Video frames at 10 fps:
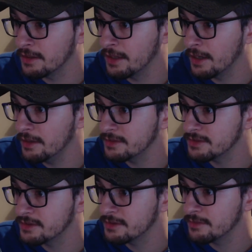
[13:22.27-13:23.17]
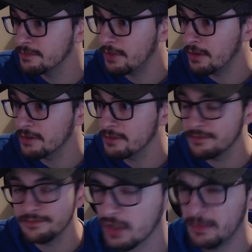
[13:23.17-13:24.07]
Garrett
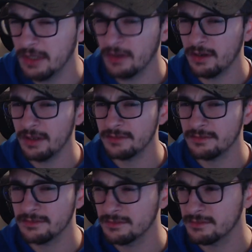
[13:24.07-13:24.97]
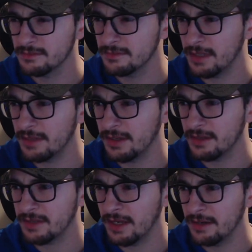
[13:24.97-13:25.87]
Harton. Could be Garrett, but I think
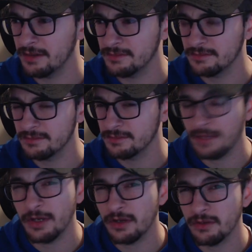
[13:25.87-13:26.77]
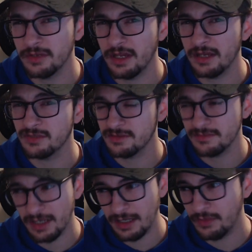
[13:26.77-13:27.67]
it's Garrett. I'm not good with names.
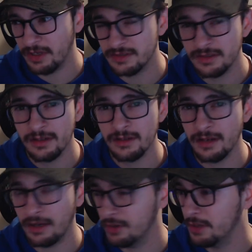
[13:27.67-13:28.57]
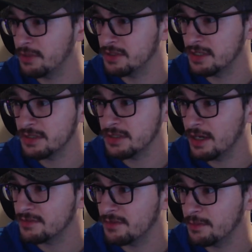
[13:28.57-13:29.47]
Anyways, I really appreciate you
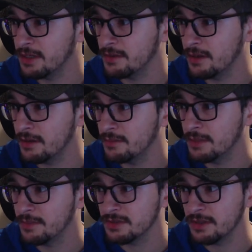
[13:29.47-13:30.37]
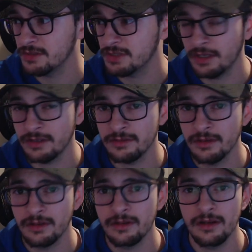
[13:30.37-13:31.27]
guys for being uh, members on the channel.
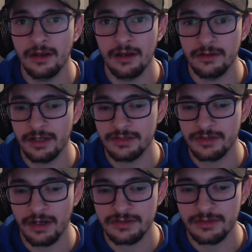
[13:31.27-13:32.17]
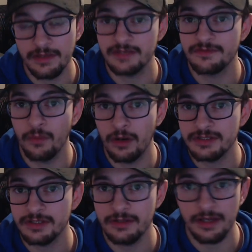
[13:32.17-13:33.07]
Uh, you guys are awesome. Thanks for
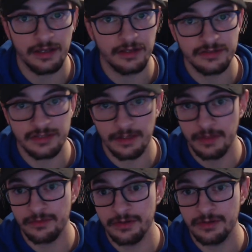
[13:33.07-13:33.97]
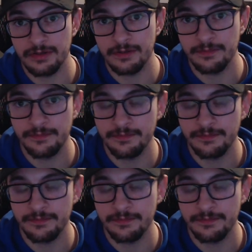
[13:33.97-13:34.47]
watching, and 73 to you.